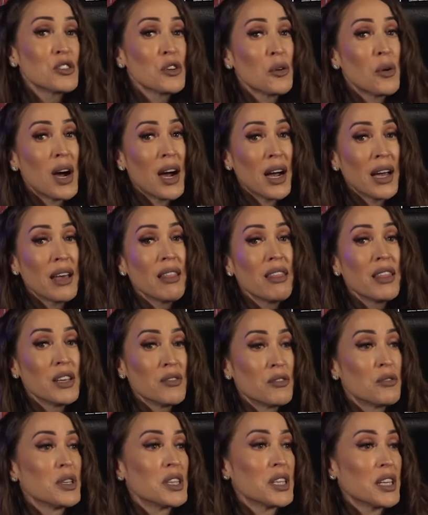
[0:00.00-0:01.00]
so I
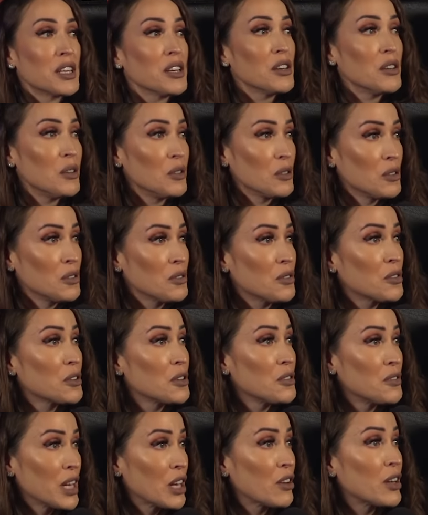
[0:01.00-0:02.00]
lived with guilt for
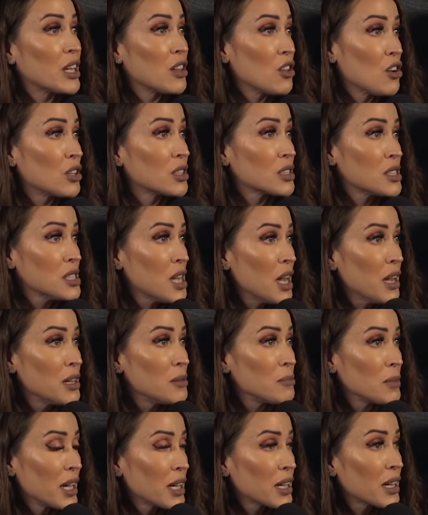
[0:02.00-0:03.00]
a very long
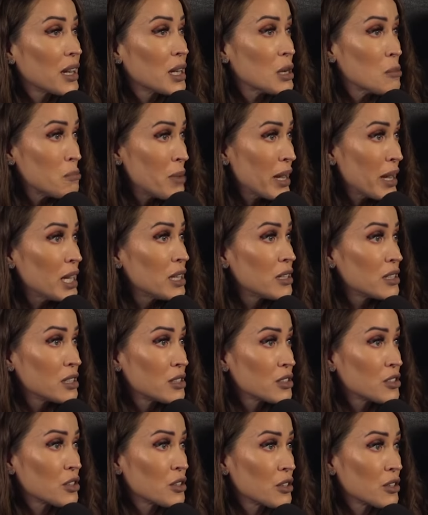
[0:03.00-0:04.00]
time. Like, I
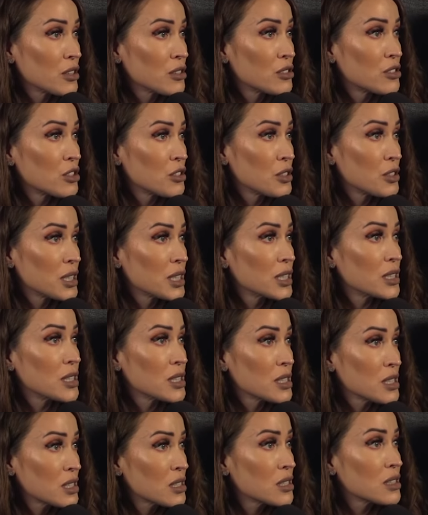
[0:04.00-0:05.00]
abandoned her during
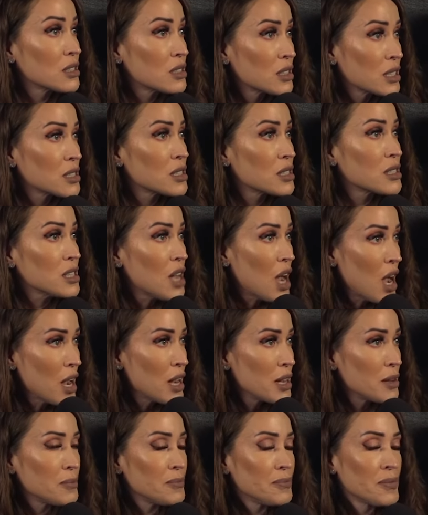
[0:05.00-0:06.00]
this
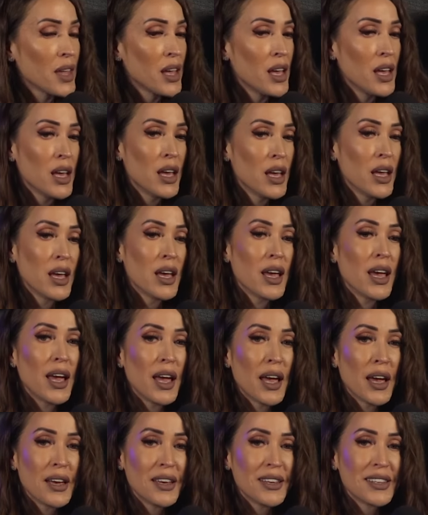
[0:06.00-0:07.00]
time.
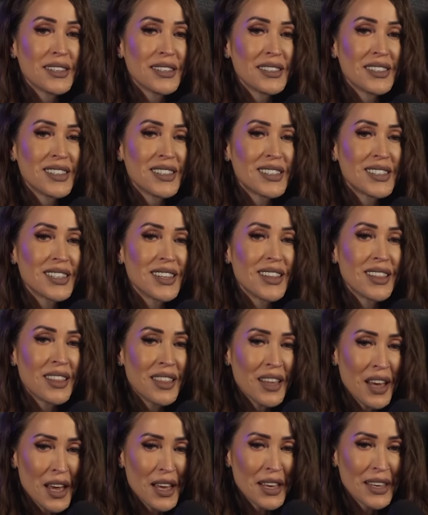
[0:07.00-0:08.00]
And
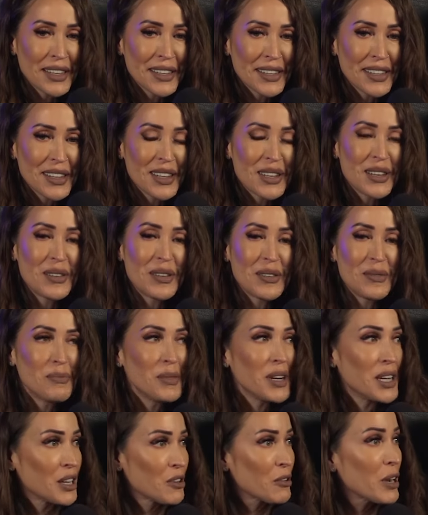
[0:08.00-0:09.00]
then
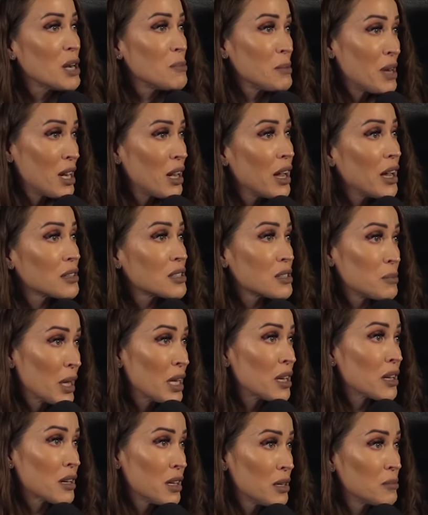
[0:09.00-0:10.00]
my grandma asked me
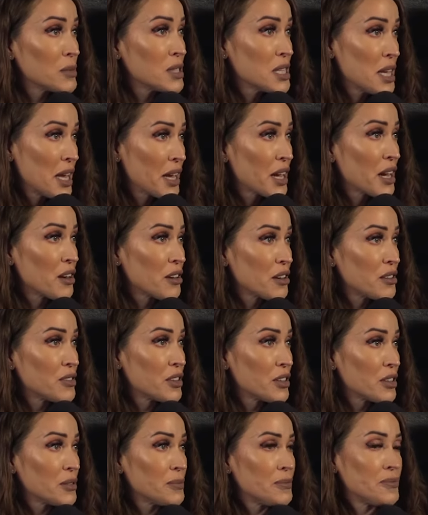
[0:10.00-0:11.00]
to come take care of
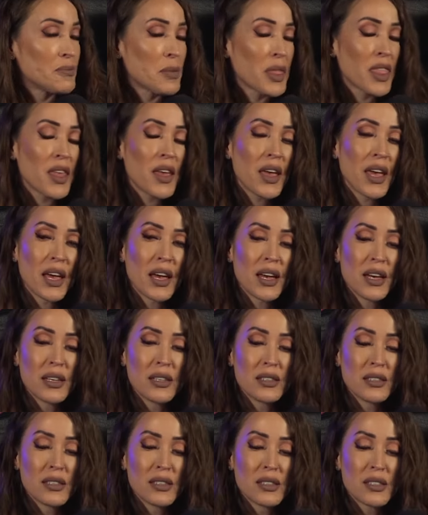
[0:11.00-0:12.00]
her.
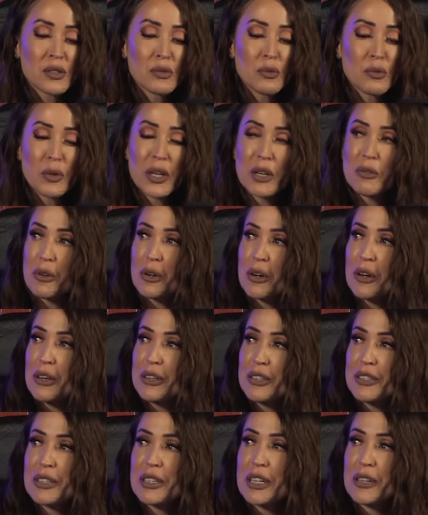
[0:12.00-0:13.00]
And we were
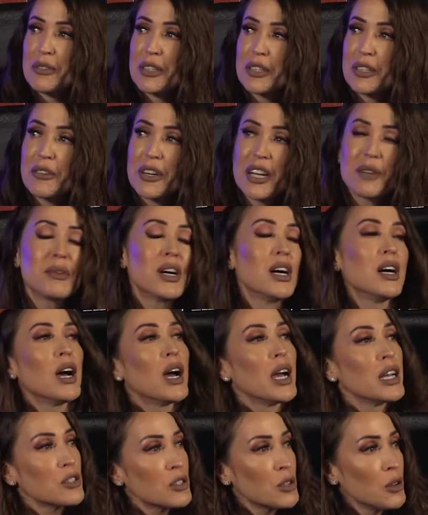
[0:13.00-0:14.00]
all sitting with grandma.
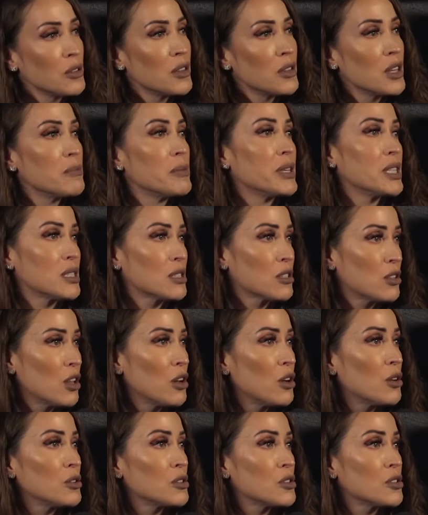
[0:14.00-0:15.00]
I told them it's
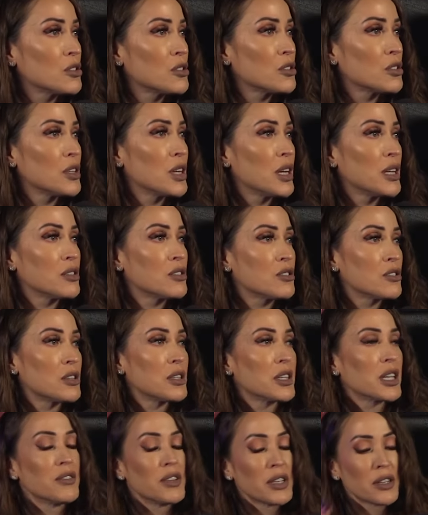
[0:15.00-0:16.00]
close. I
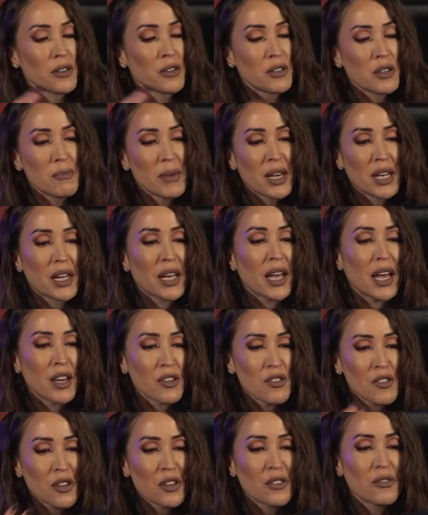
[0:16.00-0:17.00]
started giving her the
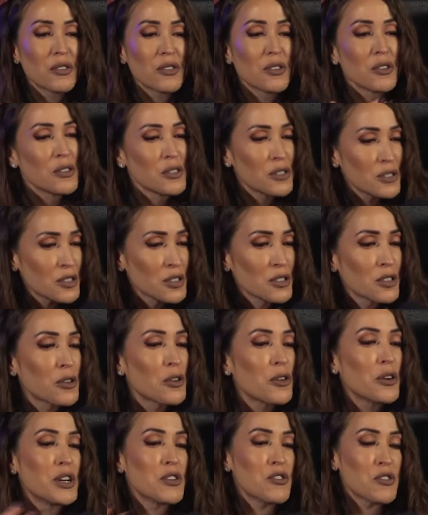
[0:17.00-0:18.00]
medication for
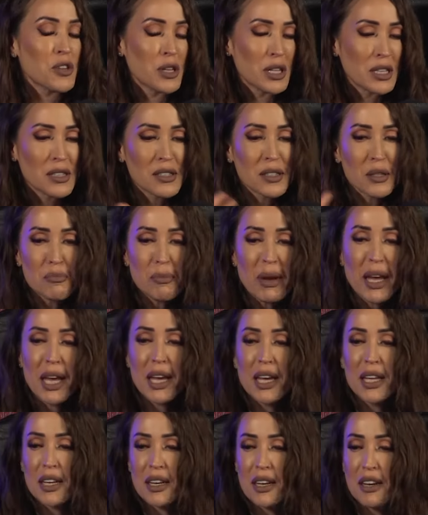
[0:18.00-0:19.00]
secretions and
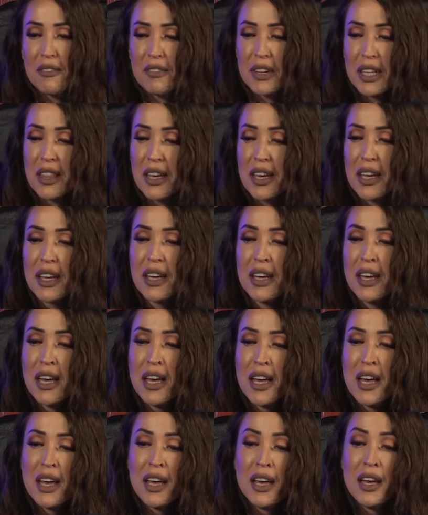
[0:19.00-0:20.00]
pain and everything. Mm-hmm.